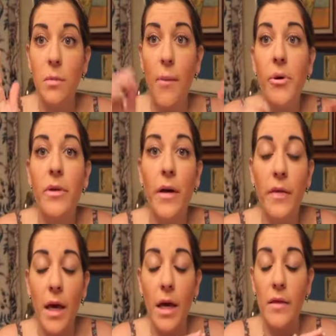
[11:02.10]
remember
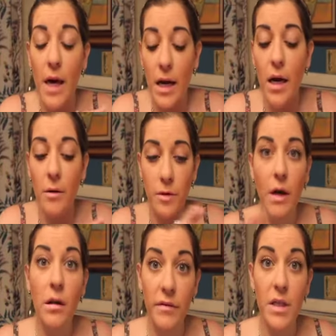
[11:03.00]
that
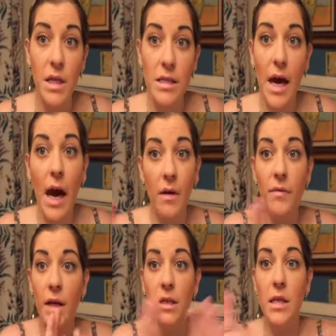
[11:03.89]
Young Living does have
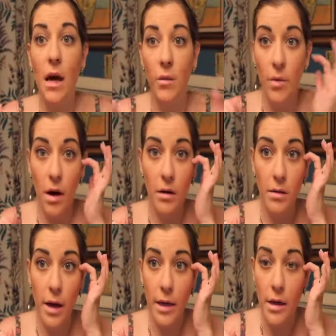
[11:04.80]
an entire product
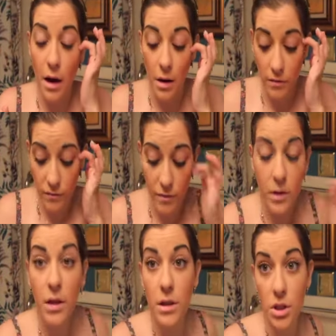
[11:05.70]
line of
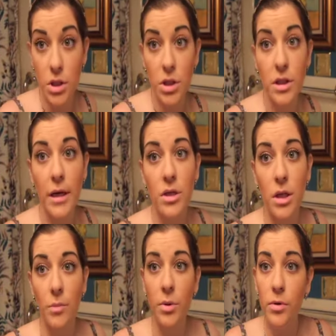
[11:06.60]
conditioners and
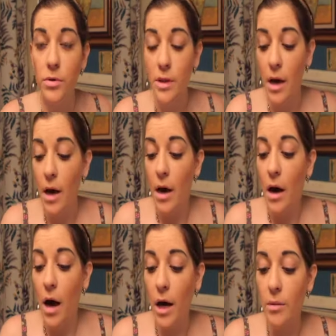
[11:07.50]
shampoos.
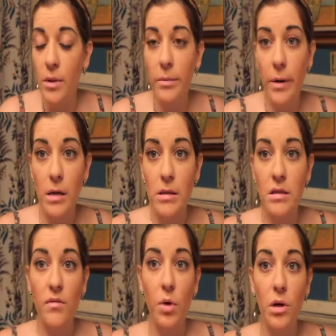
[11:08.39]
I am in the process
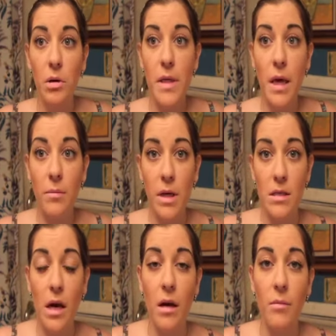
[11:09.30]
of ordering them
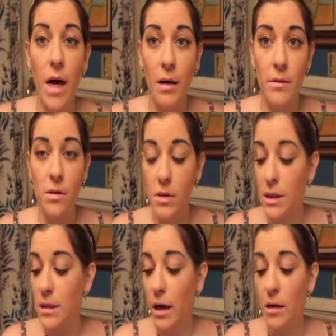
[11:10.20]
because I am absolutely
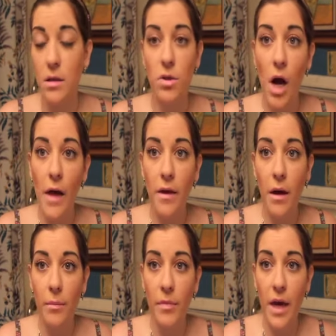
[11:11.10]
excited to try
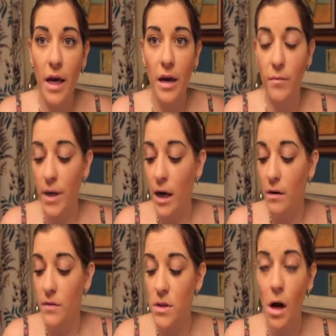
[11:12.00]
them. They have been
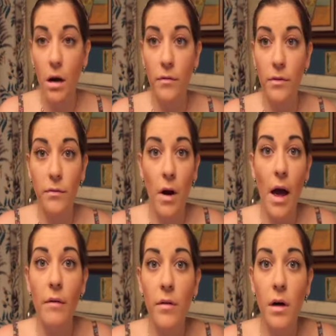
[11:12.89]
out of stock for
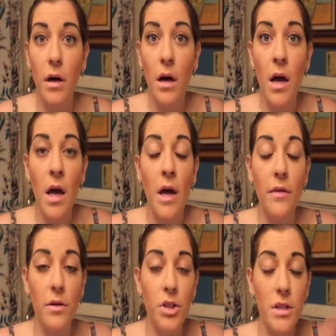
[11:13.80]
forever.
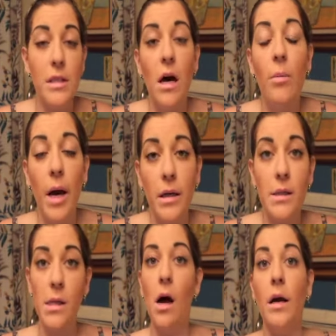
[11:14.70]
They're just now back in
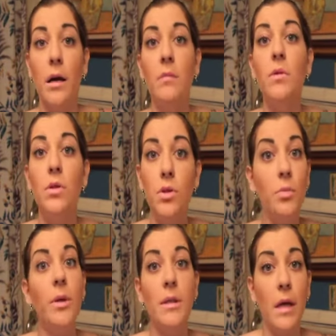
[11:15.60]
stock and I'm
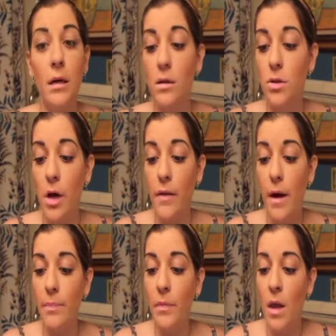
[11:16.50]
super excited to try
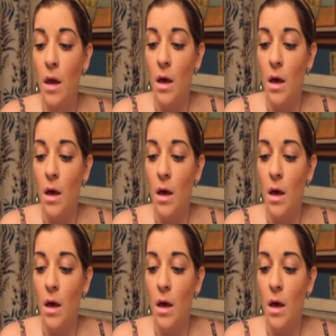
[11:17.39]
them.